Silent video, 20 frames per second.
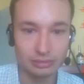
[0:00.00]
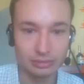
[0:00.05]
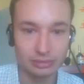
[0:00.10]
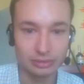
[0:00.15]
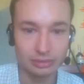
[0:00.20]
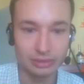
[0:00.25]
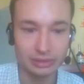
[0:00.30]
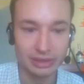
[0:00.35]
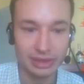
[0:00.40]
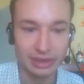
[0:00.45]

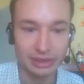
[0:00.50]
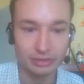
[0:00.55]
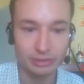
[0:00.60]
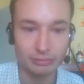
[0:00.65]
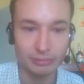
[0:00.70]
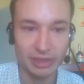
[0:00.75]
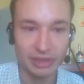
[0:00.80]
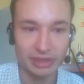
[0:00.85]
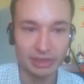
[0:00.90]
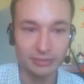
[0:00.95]
No tech 2
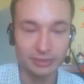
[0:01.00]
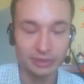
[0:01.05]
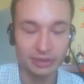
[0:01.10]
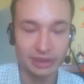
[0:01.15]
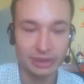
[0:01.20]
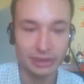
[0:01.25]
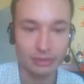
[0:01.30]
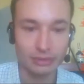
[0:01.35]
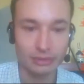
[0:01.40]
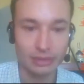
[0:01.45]
mechs for
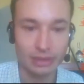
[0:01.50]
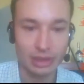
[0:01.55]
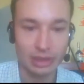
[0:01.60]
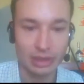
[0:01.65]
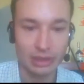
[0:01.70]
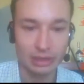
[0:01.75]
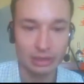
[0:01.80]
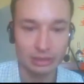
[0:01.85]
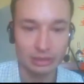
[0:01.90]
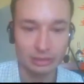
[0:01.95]
now.
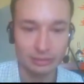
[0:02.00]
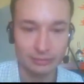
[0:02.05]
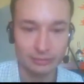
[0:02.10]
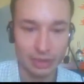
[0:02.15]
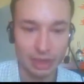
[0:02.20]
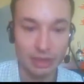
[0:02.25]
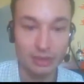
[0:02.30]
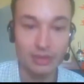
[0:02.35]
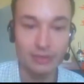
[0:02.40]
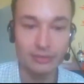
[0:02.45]
And
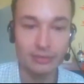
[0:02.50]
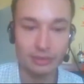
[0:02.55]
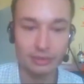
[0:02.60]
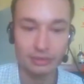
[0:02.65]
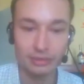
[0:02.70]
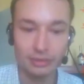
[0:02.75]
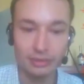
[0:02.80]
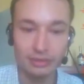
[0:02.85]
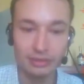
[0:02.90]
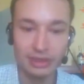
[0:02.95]
however,
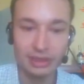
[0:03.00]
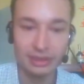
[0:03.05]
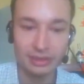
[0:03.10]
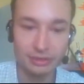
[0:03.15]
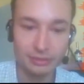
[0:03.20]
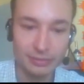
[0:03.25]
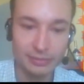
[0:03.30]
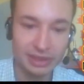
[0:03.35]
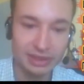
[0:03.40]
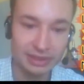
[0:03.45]
no tech
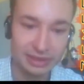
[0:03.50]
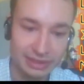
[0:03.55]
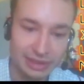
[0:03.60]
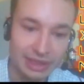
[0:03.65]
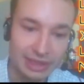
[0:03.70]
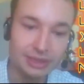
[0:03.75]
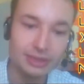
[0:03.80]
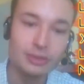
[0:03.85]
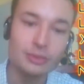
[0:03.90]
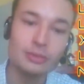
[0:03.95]
2 mechs.
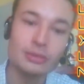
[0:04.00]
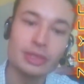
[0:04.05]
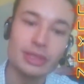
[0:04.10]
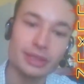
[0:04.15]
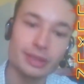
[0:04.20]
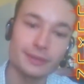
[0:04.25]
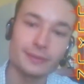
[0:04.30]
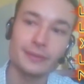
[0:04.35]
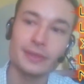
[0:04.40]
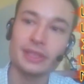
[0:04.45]
Tech 2
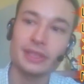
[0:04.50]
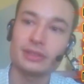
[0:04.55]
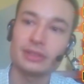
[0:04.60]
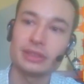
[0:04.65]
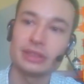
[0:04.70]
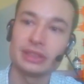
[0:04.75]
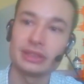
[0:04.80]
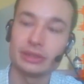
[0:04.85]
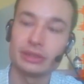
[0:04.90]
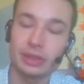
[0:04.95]
air,
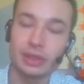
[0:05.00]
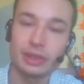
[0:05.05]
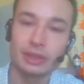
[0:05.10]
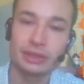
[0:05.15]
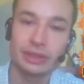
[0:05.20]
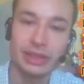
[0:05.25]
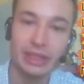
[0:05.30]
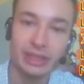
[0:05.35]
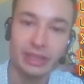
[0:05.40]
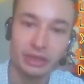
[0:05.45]
finally a
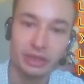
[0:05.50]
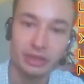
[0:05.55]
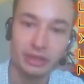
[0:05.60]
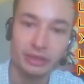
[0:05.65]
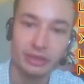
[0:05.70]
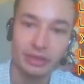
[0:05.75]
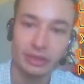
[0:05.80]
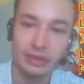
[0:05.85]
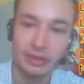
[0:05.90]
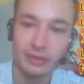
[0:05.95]
tech
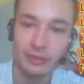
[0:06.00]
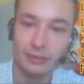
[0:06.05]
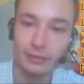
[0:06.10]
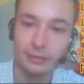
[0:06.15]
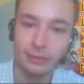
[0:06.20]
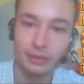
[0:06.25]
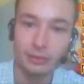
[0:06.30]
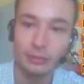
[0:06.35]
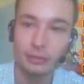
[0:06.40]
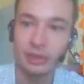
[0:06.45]
choice
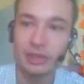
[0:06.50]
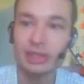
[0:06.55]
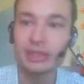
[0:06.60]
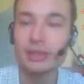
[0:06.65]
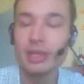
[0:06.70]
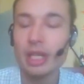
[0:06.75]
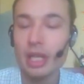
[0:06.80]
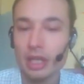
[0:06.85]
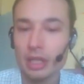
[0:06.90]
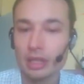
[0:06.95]
from Monarch.
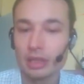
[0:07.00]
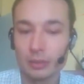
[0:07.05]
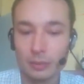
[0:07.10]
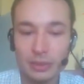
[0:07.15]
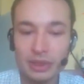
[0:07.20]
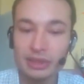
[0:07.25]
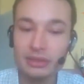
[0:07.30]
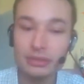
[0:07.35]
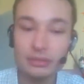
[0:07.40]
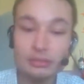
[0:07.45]

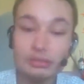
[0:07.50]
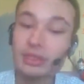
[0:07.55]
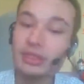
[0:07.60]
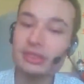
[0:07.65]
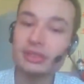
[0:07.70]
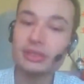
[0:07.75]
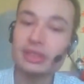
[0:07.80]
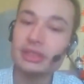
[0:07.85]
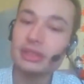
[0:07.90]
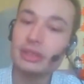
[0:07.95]
Who is
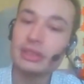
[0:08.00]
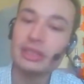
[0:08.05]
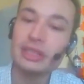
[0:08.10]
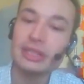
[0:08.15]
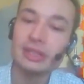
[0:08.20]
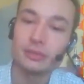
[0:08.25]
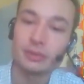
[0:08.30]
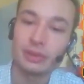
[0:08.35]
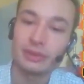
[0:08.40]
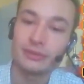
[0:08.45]
a little
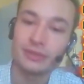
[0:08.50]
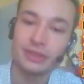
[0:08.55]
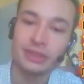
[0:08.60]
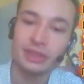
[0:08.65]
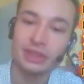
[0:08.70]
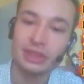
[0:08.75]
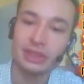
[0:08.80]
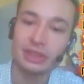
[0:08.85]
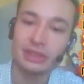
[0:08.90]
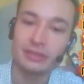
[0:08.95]
late with
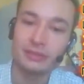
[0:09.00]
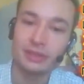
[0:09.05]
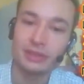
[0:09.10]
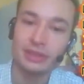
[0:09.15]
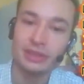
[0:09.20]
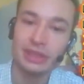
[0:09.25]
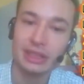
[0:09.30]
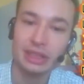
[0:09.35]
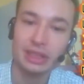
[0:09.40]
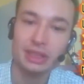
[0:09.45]
such an
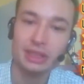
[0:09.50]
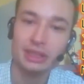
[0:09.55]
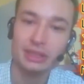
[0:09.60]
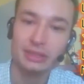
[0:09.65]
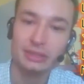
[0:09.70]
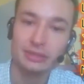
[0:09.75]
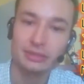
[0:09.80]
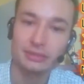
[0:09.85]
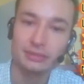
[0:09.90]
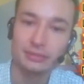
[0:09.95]
advantage.
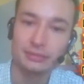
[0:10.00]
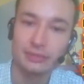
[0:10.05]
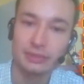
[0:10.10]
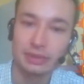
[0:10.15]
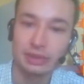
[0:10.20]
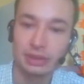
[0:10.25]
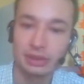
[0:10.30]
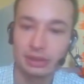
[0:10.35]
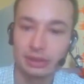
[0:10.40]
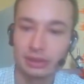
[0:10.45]

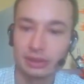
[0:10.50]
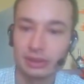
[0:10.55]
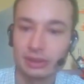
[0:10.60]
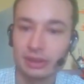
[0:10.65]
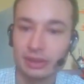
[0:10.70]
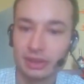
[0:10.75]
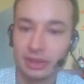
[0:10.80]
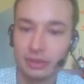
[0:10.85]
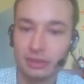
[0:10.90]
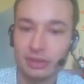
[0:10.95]

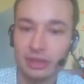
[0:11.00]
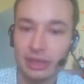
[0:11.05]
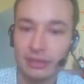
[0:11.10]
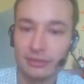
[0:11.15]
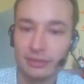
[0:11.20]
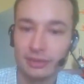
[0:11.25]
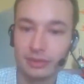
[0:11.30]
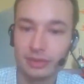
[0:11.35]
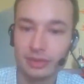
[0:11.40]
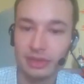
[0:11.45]
He should have
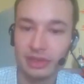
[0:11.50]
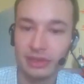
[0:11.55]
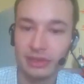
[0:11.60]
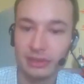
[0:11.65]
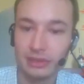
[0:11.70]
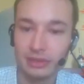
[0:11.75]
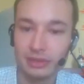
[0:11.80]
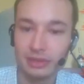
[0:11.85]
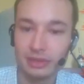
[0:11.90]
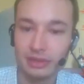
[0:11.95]
do it
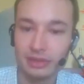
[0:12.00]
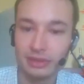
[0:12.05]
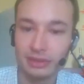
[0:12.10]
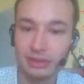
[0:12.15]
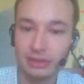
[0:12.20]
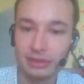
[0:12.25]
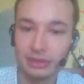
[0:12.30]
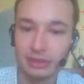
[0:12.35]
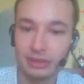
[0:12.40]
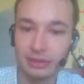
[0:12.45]
a little
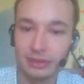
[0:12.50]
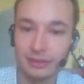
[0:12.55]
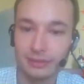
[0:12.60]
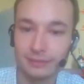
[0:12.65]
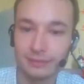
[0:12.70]
earlier.